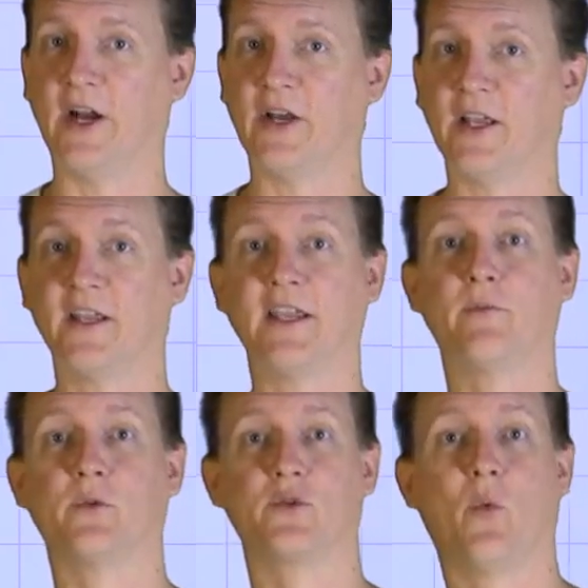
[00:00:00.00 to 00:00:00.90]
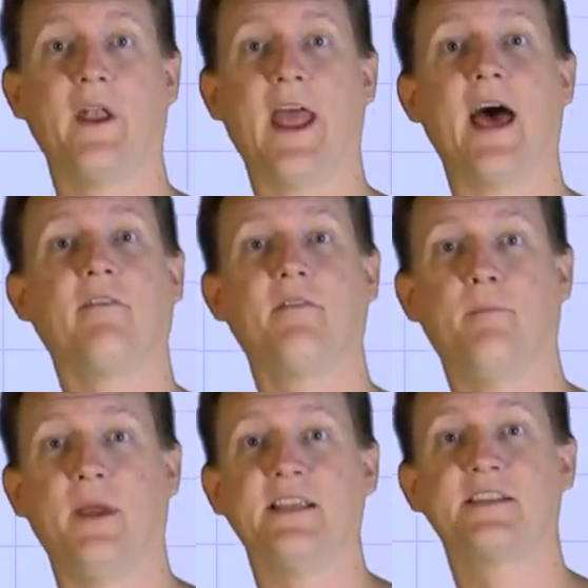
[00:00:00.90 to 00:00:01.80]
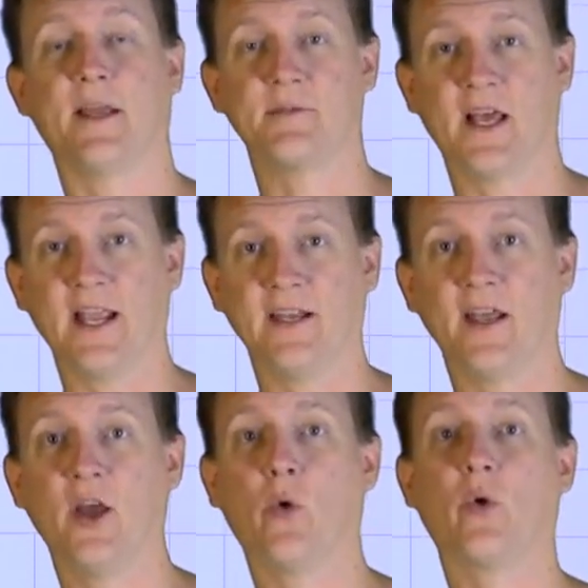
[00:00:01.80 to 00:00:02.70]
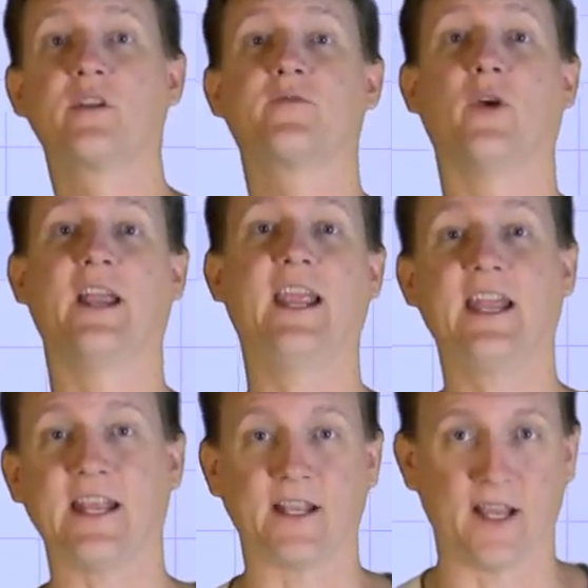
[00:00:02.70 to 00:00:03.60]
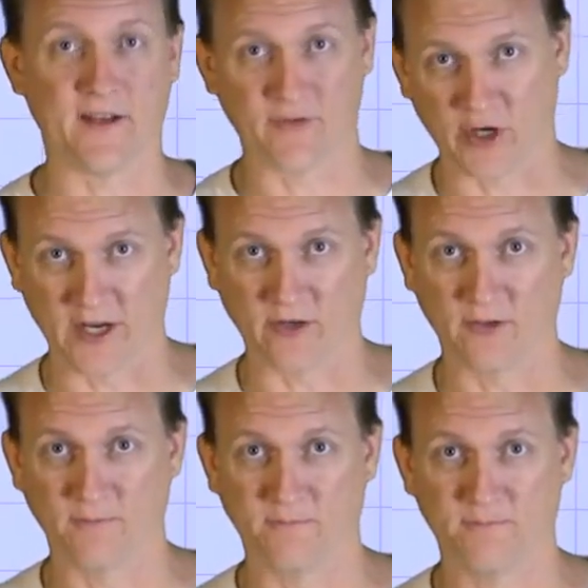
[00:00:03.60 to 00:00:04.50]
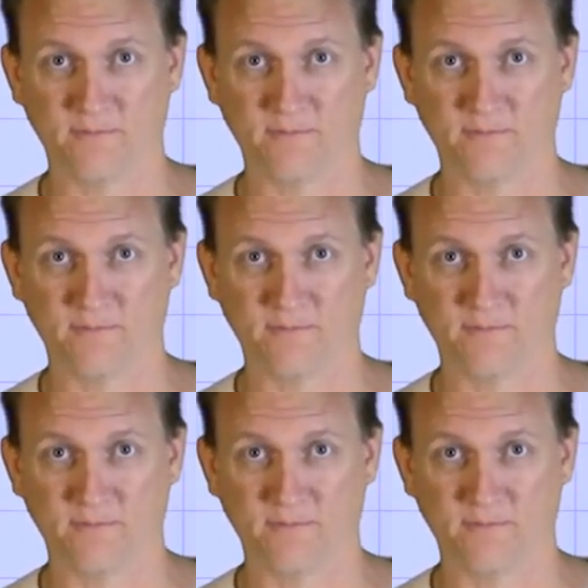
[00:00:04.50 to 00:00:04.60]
area equals 1/2 base times height, works for any kind of triangle.